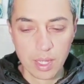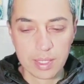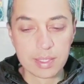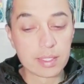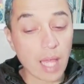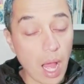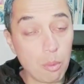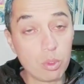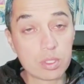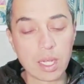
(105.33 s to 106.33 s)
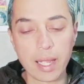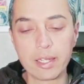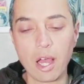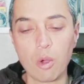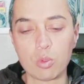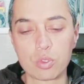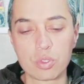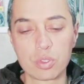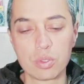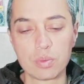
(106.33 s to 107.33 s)
This Abu is a
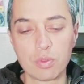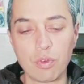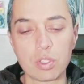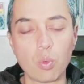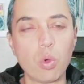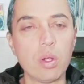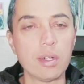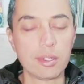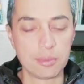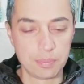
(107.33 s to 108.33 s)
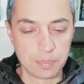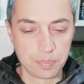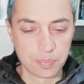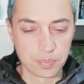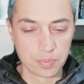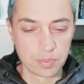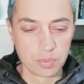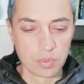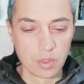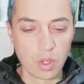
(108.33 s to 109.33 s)
lighthouse for the world.
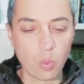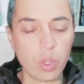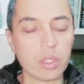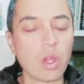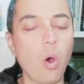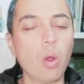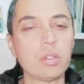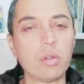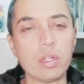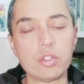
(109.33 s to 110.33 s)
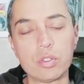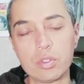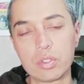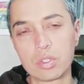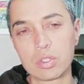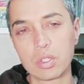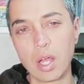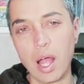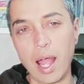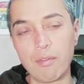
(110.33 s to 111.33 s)
When all the religions
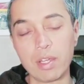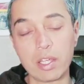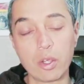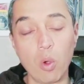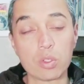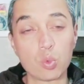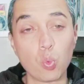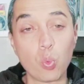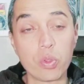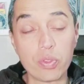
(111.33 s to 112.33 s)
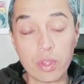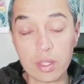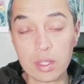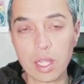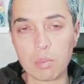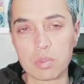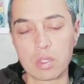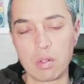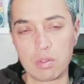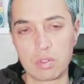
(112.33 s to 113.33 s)
are having chaos within
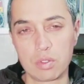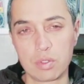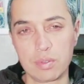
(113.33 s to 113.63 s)
themselves,